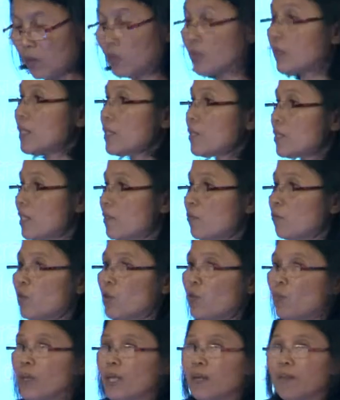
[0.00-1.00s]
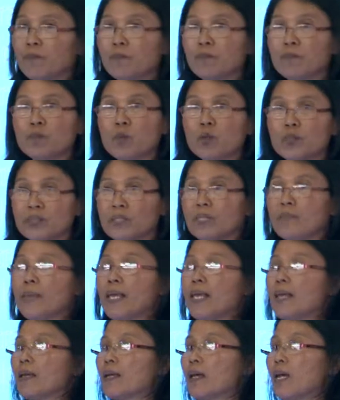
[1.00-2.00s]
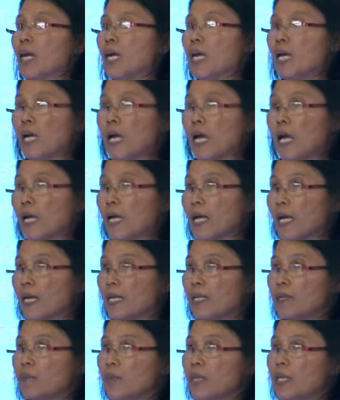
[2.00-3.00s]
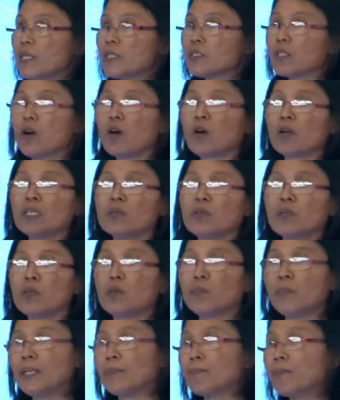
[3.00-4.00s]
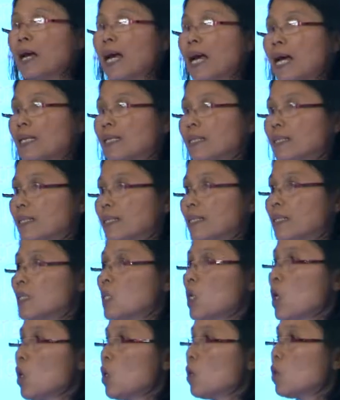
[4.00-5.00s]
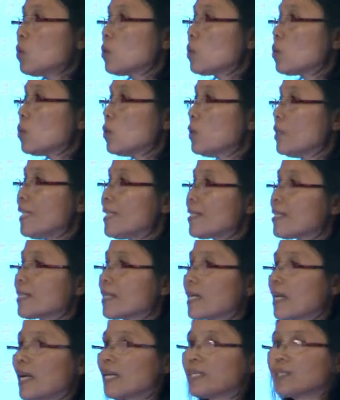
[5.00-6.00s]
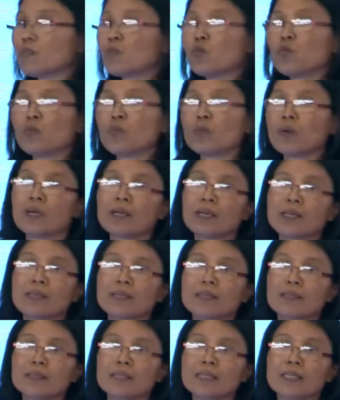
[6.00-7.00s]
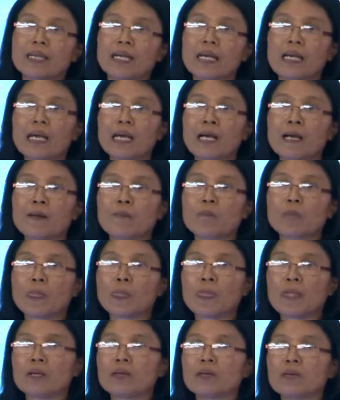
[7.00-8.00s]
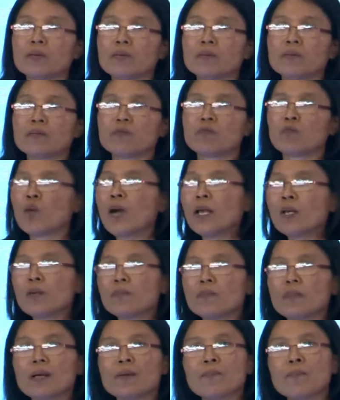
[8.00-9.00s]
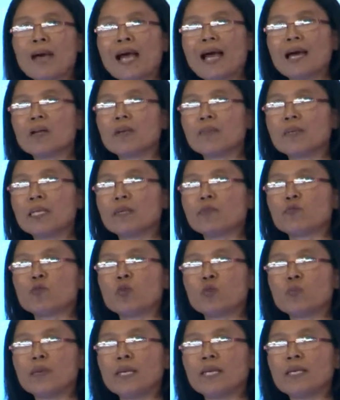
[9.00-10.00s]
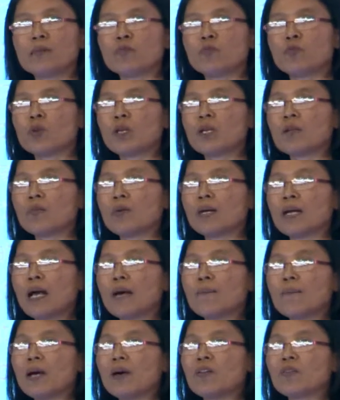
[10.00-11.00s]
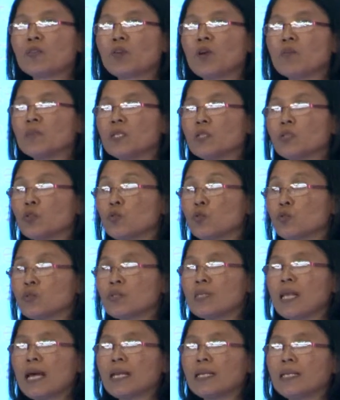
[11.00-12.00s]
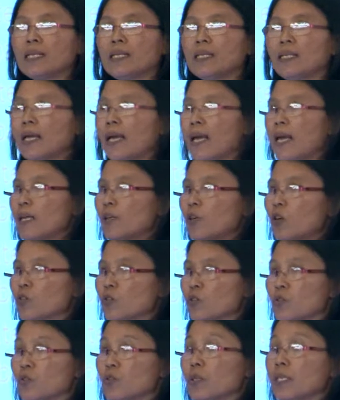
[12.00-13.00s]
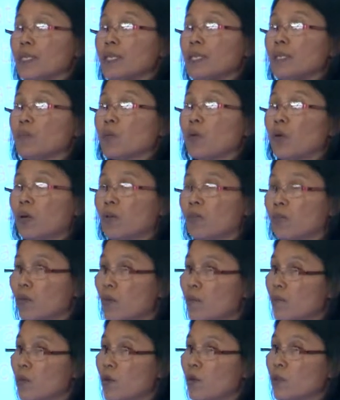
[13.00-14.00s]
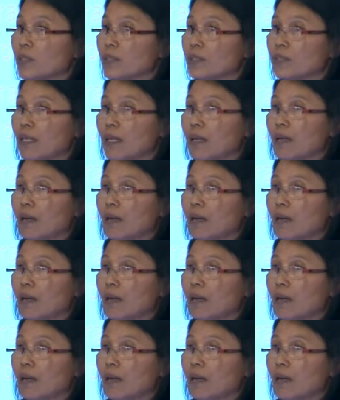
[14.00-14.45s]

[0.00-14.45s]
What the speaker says: This will be policymaker, academics, or development partner to discuss. A part of it would be whatever come out from the 2 study, and also key point from those